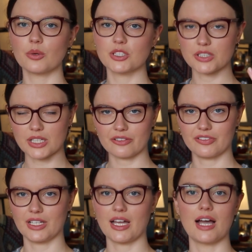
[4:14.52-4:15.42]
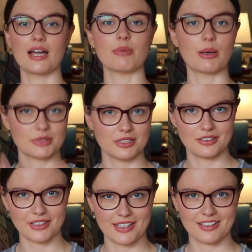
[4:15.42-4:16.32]
which thankfully I'm
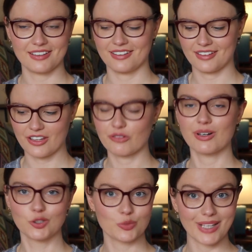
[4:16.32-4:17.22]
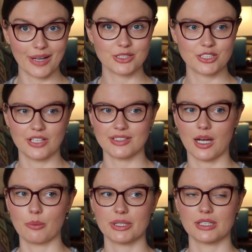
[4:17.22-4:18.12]
absolutely thrilled with how it's turned
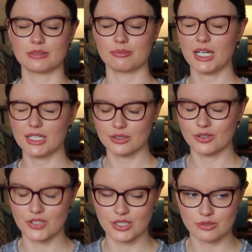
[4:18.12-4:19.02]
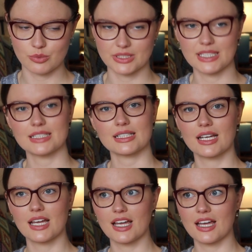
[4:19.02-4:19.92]
out, because my goodness was it
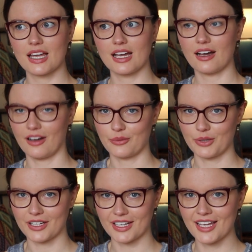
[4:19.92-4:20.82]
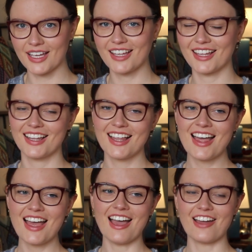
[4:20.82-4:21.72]
hard work.
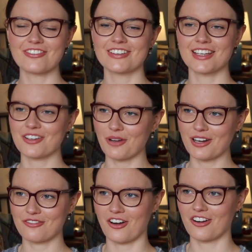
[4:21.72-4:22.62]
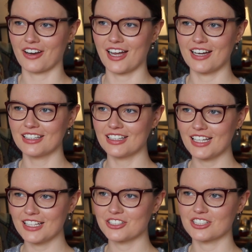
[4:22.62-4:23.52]
Everything went wrong. I
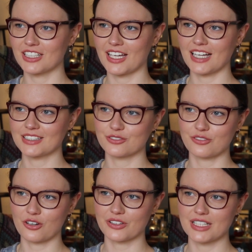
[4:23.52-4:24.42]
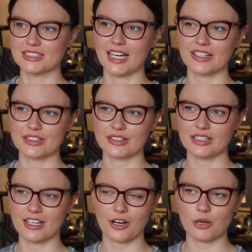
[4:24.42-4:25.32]
literally had to frog this. I
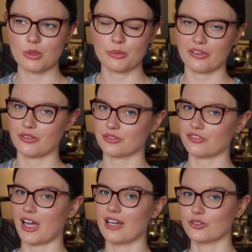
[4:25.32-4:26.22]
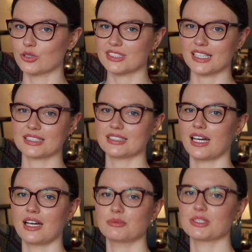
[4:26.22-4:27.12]
can't remember if it was 5 or 6
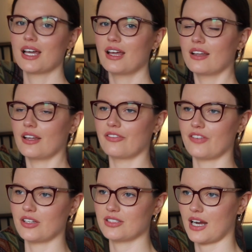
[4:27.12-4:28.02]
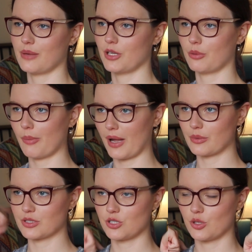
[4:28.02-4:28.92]
times, but the first time the upper
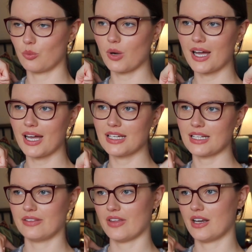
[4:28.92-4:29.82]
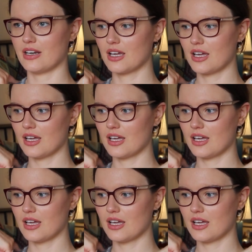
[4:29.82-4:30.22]
back was too wide, and then